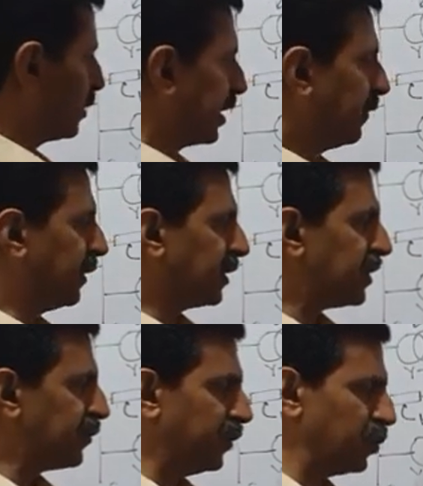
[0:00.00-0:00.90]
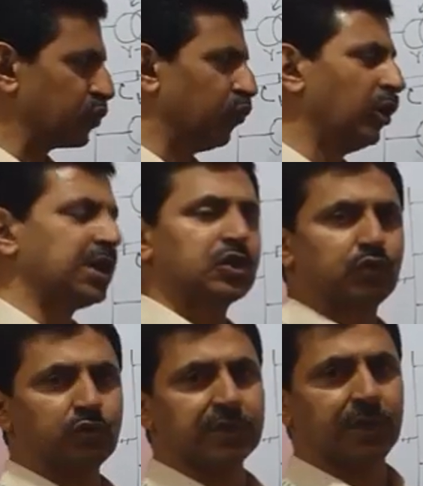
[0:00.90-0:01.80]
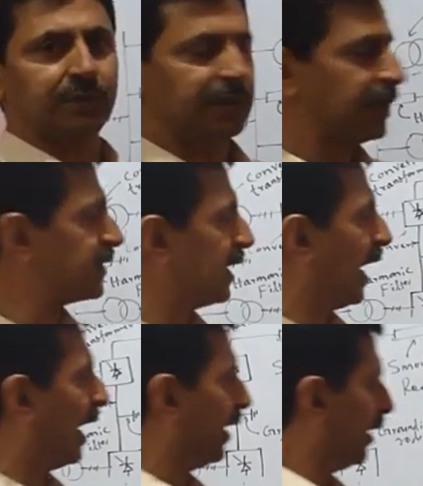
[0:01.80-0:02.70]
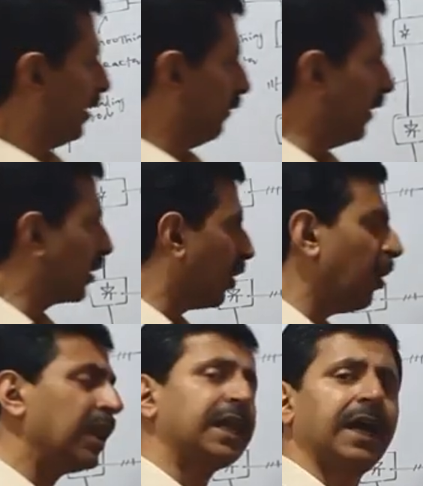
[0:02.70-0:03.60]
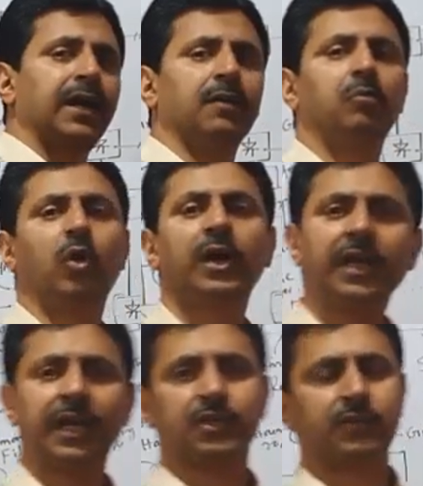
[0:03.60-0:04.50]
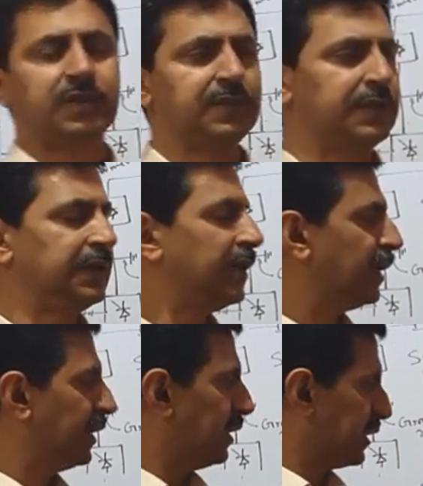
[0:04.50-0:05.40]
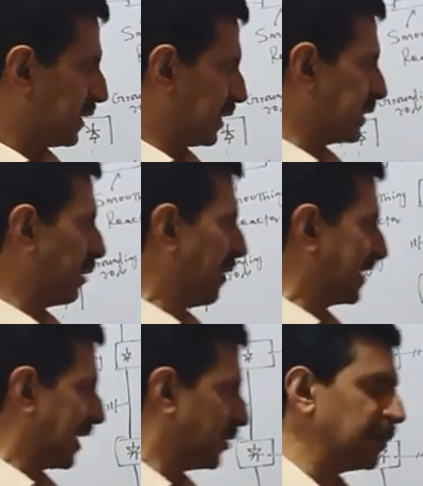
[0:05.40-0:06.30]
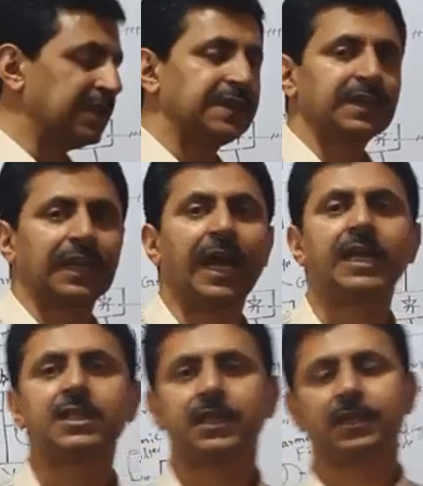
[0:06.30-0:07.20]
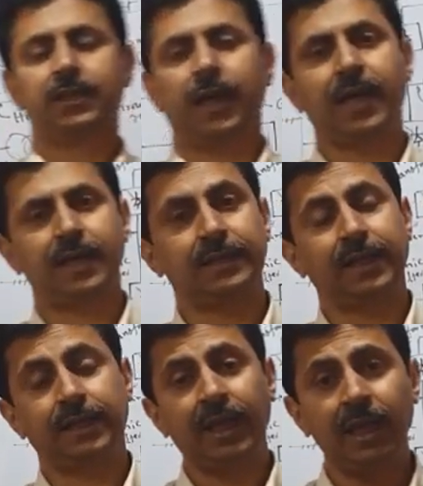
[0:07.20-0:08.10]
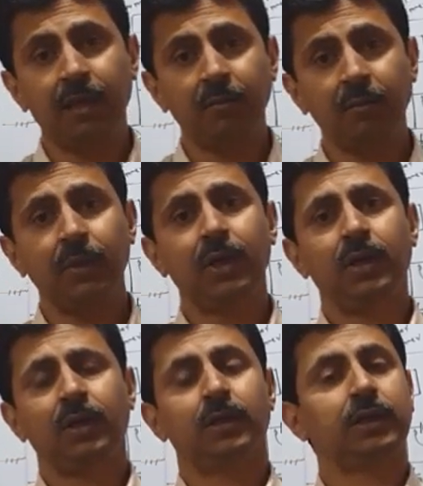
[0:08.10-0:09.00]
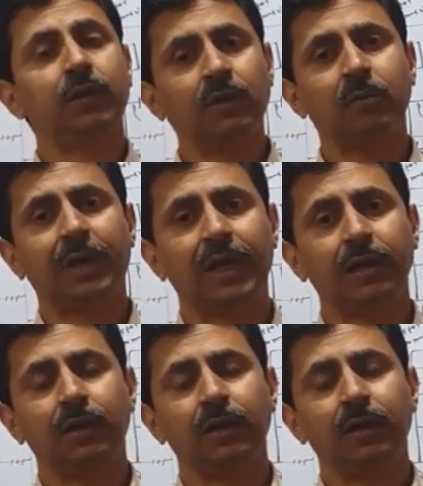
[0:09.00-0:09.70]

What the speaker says: converters, we use voltage source converters, and we call the modern HVDC system as HVDC light, the name given by